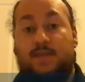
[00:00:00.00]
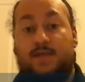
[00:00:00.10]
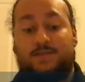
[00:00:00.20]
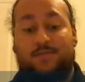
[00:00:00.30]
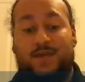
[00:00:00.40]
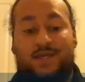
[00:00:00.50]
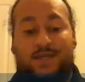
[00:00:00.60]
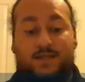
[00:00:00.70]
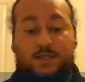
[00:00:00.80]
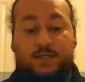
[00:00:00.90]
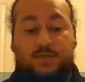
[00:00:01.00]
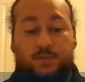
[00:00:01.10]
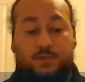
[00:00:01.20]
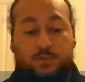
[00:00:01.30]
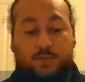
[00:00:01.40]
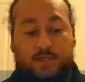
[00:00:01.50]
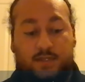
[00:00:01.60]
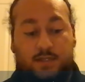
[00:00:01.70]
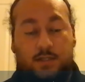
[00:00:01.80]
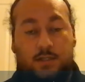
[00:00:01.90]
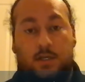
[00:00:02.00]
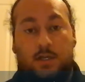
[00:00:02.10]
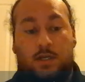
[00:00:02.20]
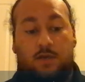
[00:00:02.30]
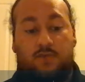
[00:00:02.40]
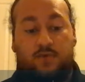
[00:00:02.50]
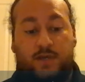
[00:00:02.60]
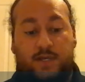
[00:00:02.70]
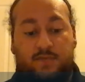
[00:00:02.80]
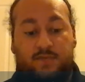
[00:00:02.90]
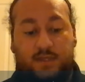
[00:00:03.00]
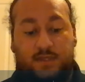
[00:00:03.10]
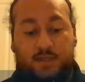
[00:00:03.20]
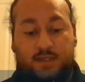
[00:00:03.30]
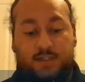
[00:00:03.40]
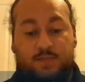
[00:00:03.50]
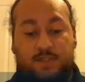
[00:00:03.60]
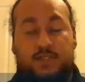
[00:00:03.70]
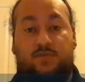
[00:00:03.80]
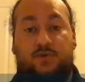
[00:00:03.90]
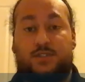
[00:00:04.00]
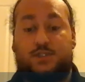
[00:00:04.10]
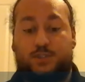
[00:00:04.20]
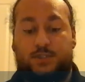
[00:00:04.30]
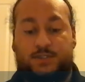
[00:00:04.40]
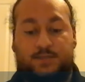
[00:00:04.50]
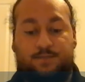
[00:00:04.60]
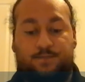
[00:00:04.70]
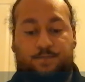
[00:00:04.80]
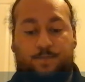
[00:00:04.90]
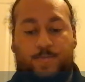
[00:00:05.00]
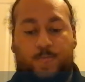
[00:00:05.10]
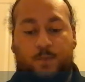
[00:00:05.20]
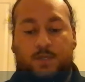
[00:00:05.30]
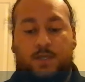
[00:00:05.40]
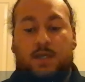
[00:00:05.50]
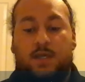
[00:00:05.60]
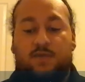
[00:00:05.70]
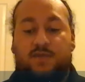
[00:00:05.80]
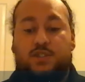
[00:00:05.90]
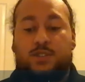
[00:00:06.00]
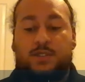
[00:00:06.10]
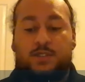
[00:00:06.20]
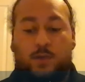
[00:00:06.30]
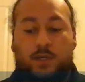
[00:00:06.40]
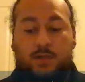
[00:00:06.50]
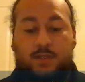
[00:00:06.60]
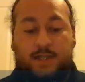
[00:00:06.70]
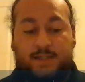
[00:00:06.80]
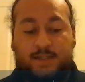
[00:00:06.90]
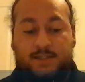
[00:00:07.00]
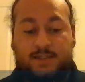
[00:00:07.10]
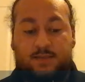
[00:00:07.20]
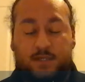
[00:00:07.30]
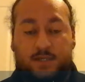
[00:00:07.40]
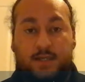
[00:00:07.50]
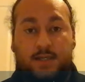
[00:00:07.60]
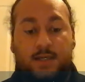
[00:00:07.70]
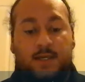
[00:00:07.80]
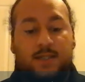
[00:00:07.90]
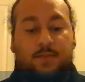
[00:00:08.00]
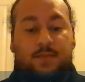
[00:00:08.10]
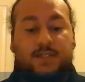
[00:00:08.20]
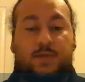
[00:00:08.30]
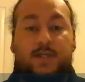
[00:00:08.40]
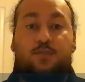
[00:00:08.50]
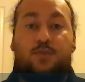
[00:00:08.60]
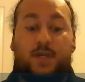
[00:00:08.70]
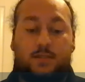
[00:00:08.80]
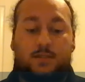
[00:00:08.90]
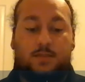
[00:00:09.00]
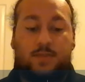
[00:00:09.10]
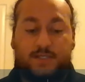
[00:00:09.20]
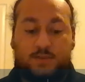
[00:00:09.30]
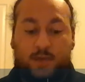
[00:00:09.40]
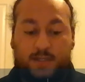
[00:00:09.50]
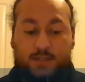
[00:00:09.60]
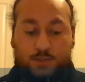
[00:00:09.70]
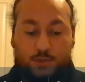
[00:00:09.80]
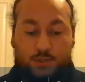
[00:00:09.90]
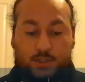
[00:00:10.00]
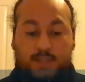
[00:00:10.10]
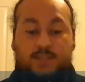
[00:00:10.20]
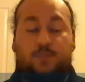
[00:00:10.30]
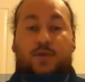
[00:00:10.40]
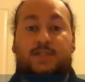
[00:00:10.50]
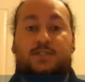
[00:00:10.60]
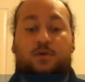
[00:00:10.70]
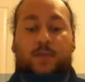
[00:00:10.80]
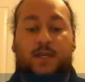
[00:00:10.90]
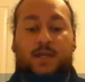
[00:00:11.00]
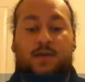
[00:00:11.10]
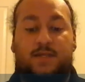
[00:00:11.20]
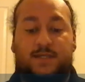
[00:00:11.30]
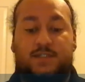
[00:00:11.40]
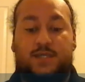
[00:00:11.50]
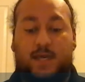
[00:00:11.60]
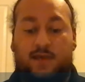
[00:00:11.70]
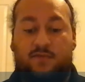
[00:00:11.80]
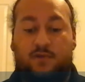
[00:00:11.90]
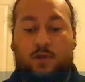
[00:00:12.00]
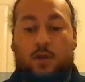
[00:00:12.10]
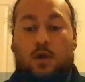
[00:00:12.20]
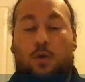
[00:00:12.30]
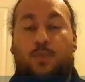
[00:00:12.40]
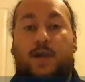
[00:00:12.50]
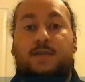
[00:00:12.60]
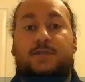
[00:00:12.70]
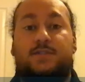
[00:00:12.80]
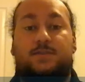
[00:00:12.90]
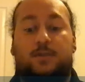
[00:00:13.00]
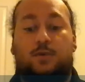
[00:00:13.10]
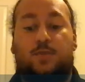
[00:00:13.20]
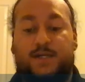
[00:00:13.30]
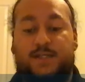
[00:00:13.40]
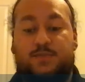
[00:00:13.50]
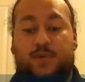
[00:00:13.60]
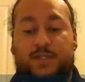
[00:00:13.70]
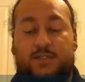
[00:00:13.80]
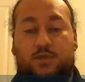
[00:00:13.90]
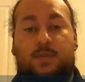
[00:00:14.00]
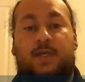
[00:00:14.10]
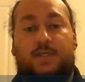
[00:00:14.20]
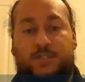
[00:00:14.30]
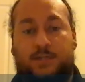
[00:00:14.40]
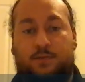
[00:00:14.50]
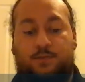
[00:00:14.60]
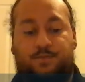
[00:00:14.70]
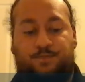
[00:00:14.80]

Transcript: thus making it a useful method of creative thinking, especially for our students. If you do need to work on enhancing this ability, the best way to do so is to brainstorm any ideas you have, or practice brainstorming in general.